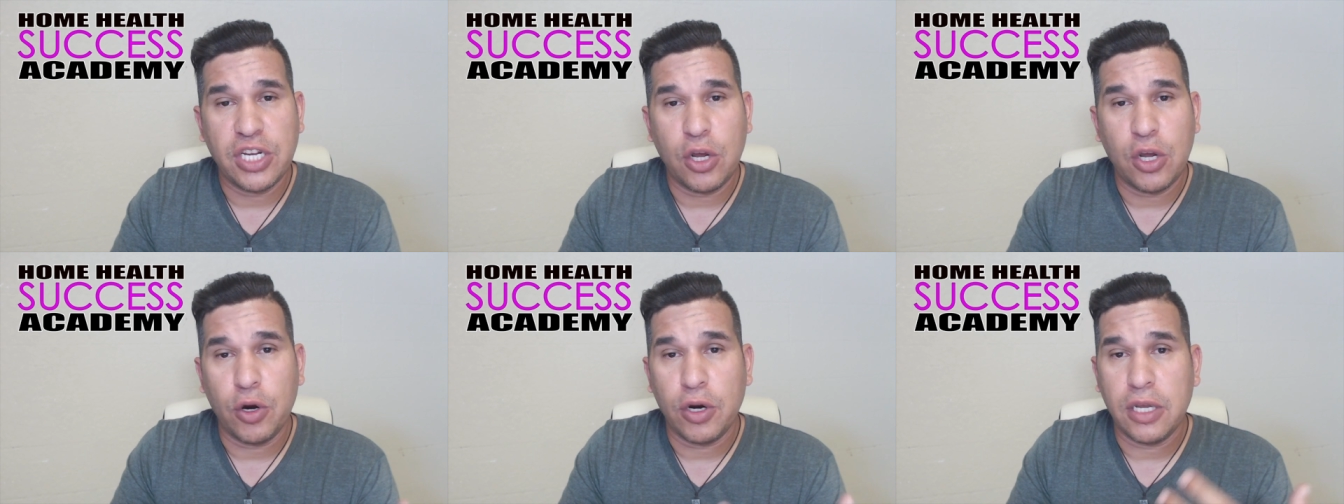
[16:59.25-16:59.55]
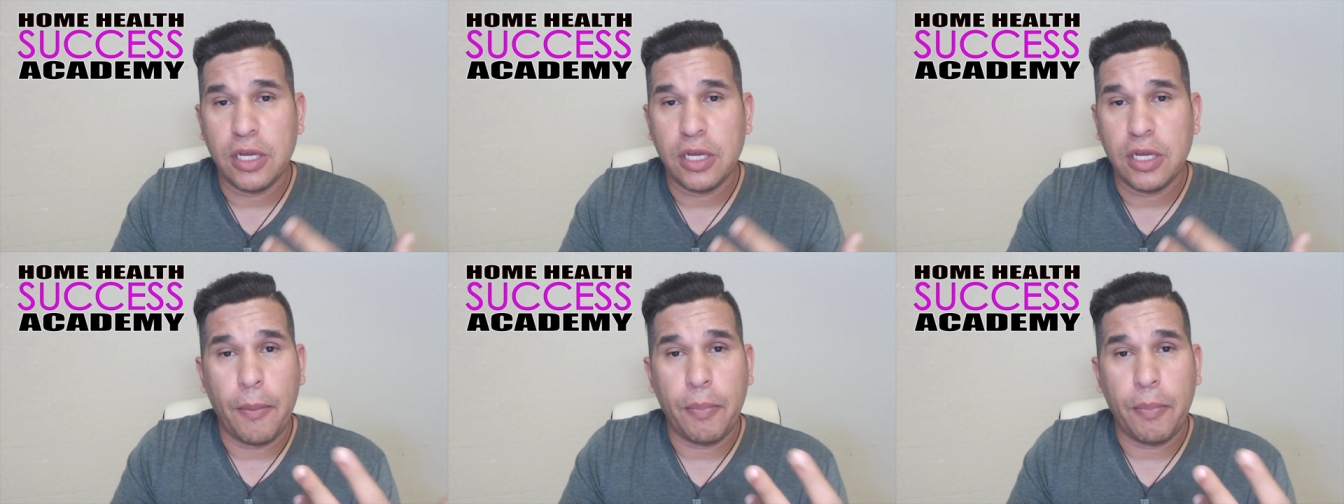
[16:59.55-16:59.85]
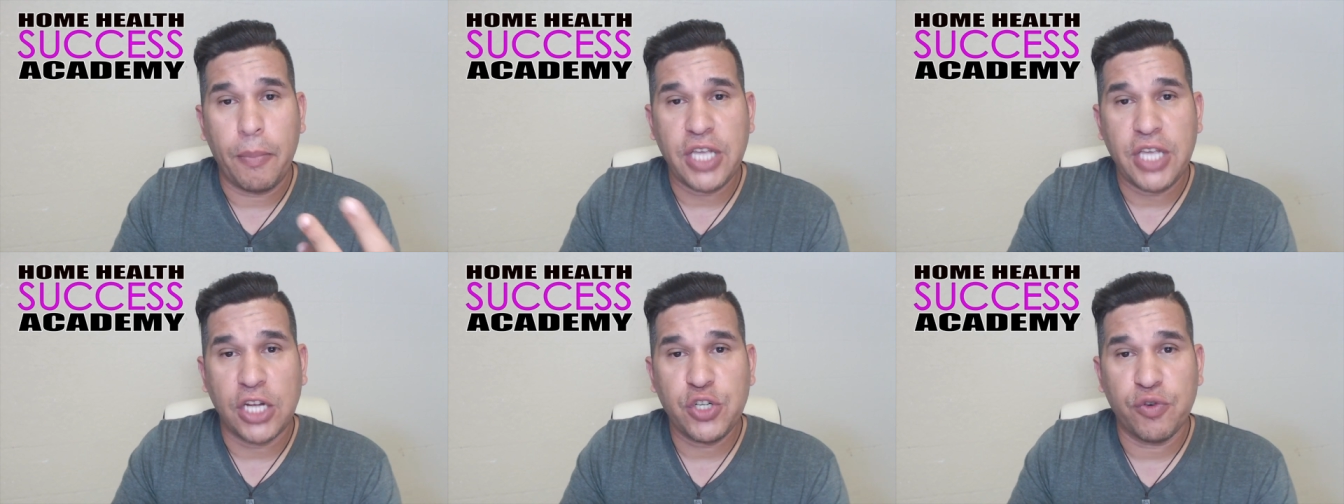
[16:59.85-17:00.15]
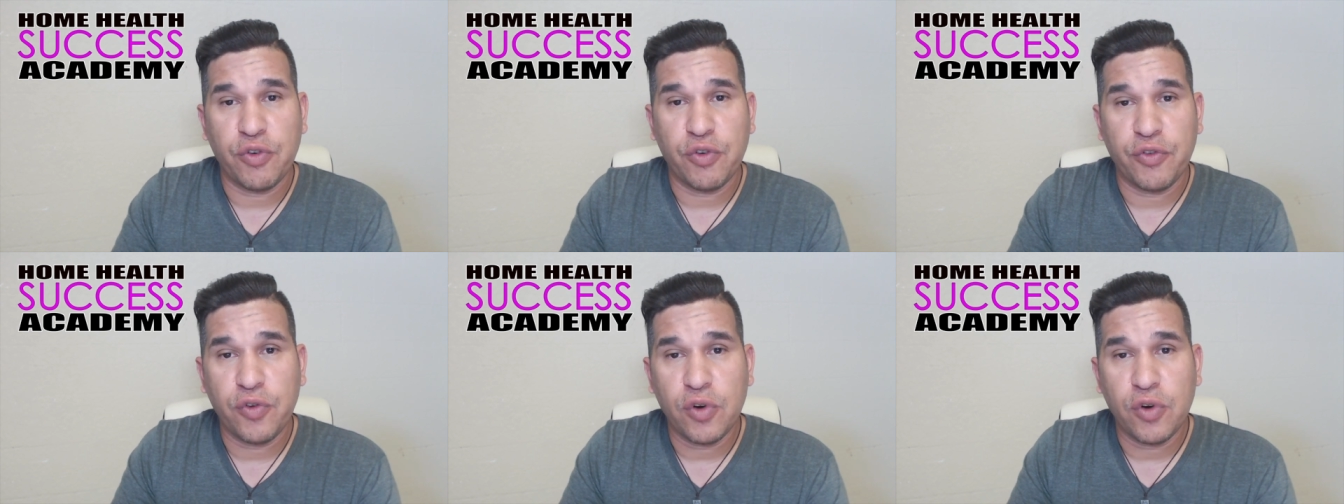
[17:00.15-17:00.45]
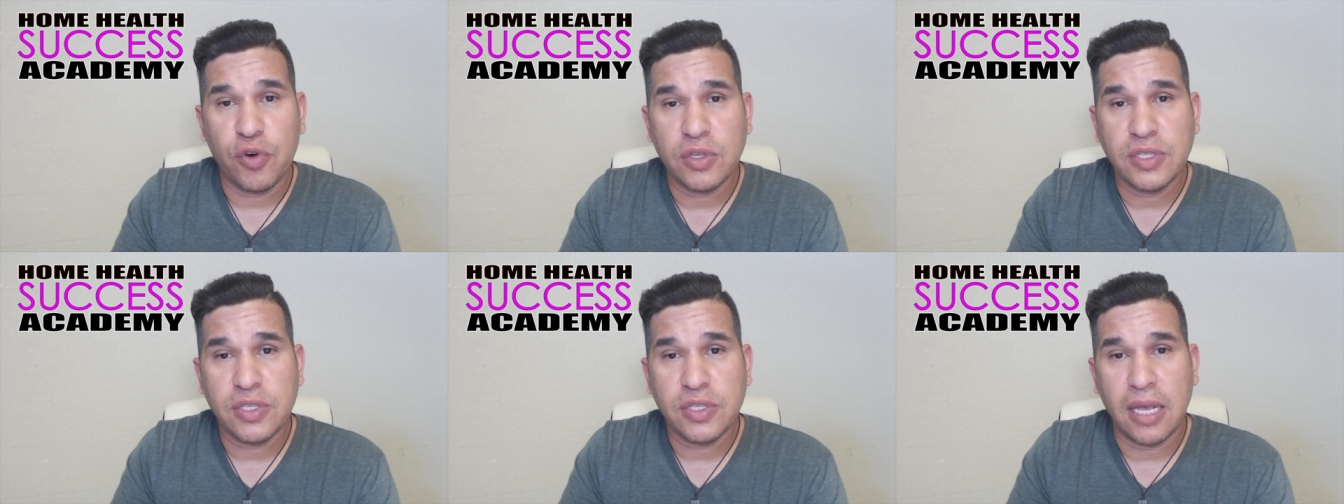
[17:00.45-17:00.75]
or a potential
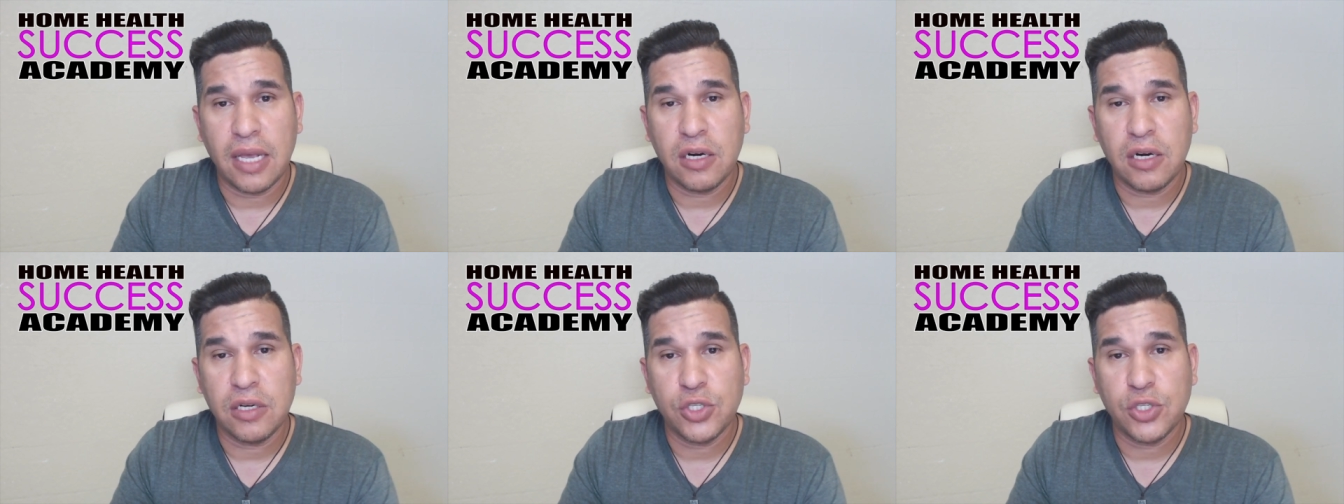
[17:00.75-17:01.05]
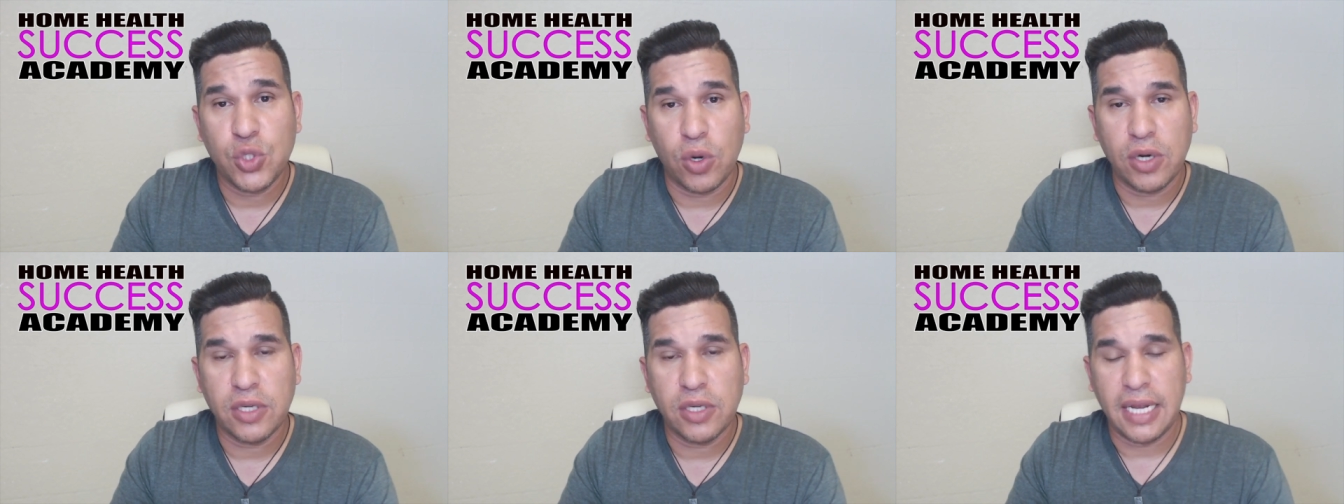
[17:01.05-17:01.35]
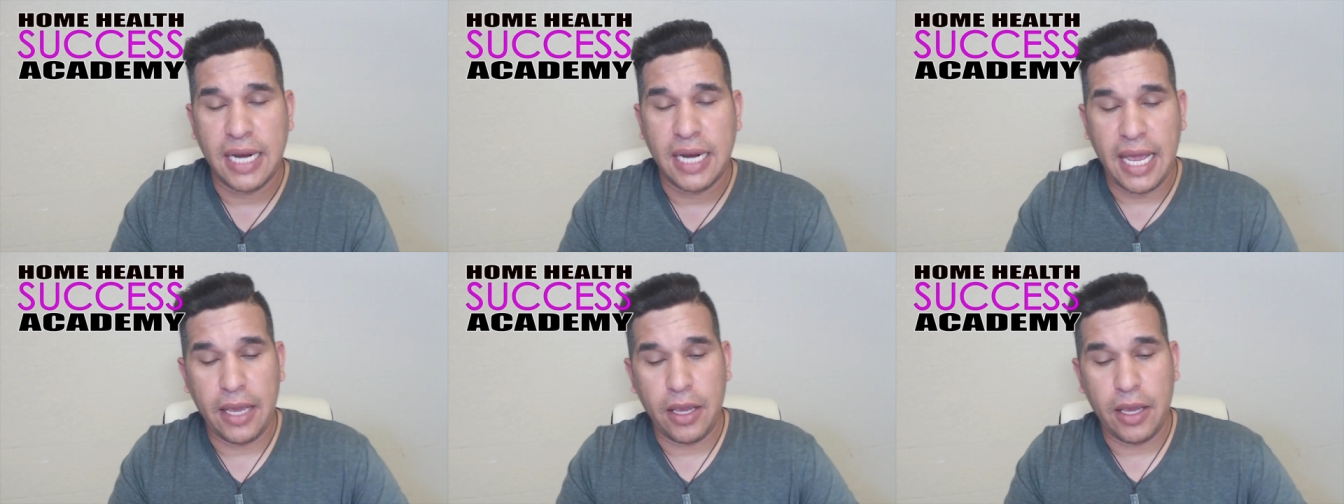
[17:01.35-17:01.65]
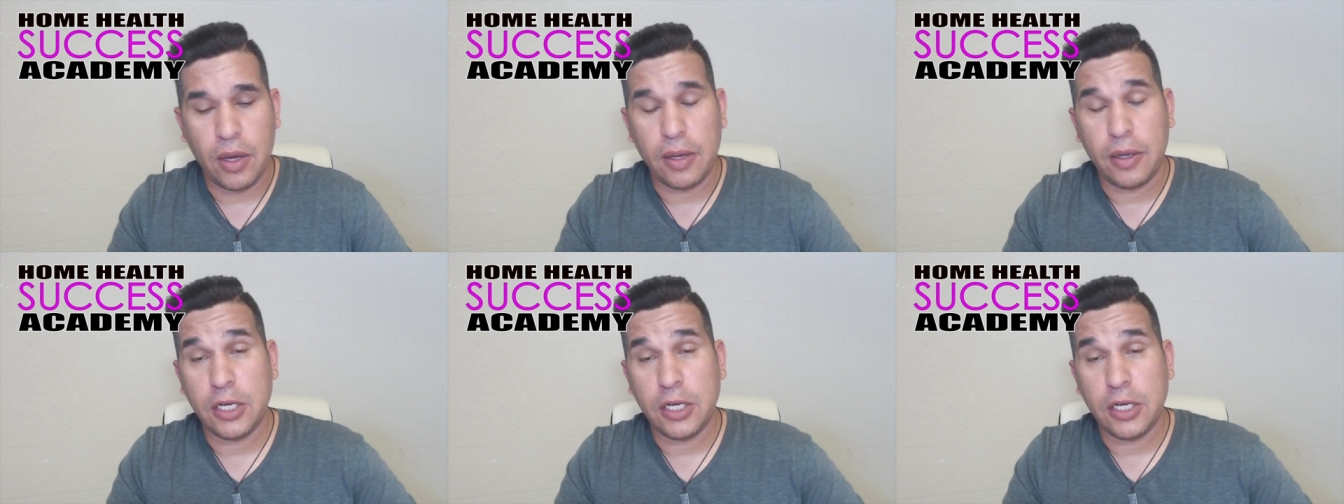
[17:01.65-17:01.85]
referral source and I